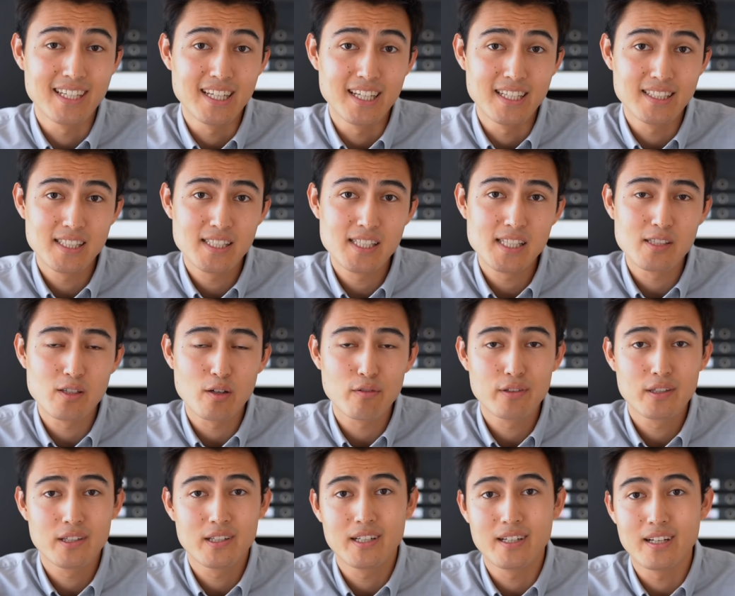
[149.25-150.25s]
And this is
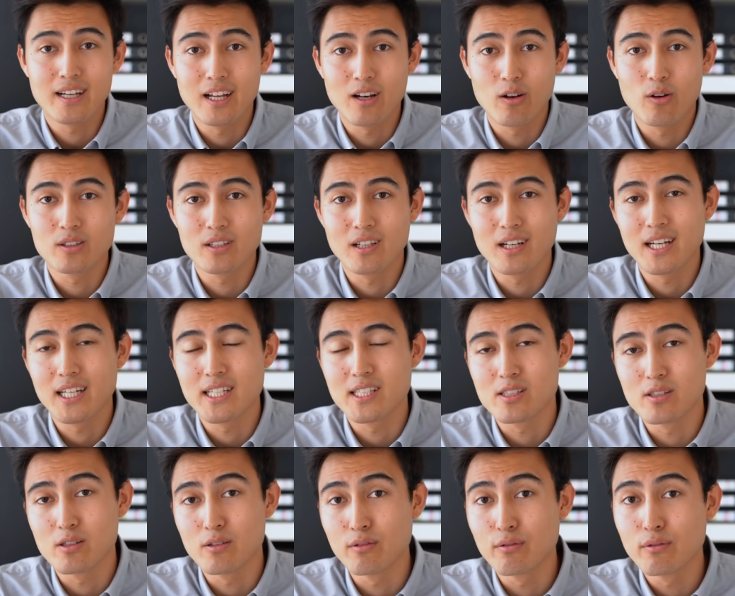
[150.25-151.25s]
often along the
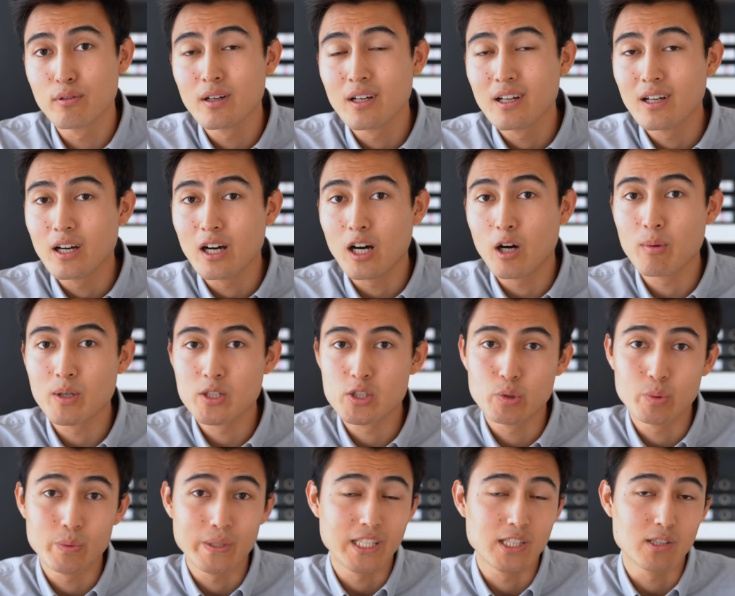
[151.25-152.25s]
lines of how much
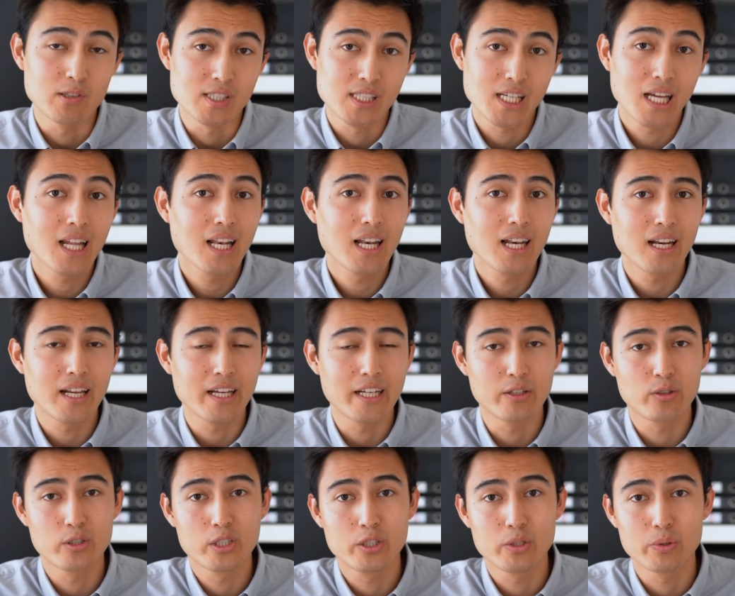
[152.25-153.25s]
do we need to sell
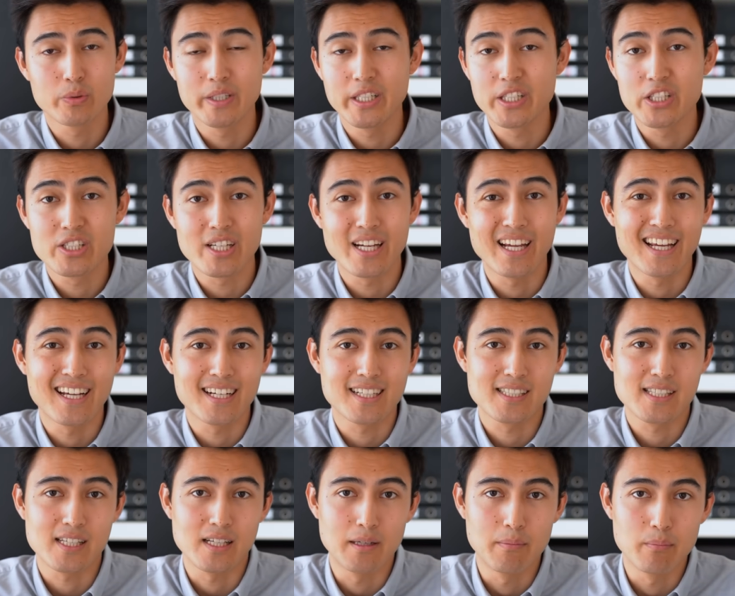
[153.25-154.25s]
in order to reach
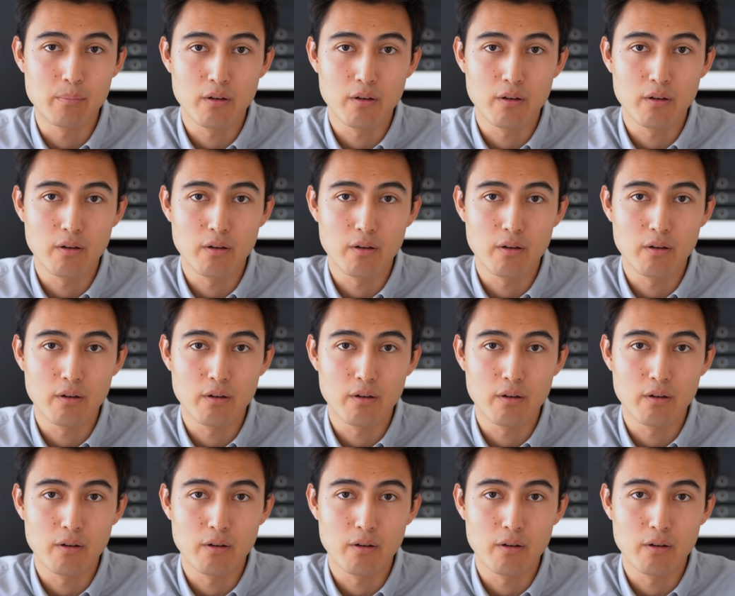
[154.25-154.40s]
X in